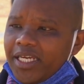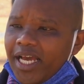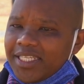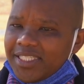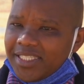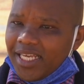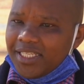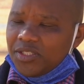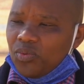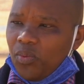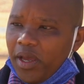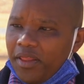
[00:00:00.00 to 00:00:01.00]
assess
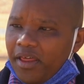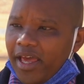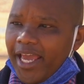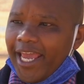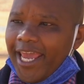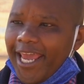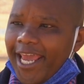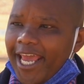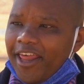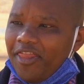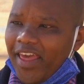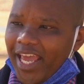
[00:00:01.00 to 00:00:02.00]
whether
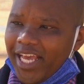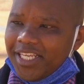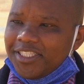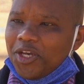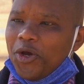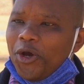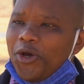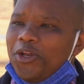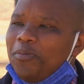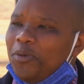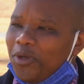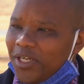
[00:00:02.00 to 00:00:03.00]
there is herd
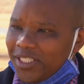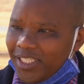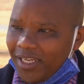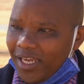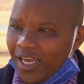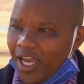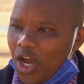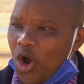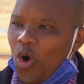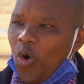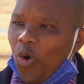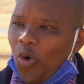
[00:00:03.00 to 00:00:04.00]
immunity
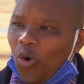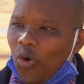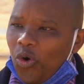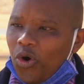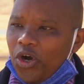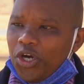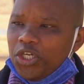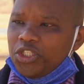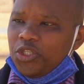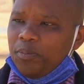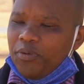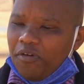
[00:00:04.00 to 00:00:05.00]
or
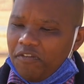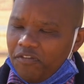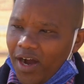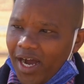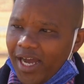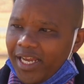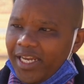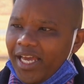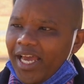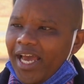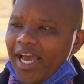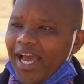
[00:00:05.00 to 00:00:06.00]
to provide
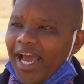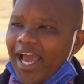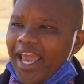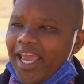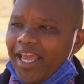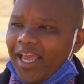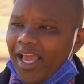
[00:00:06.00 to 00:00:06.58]
a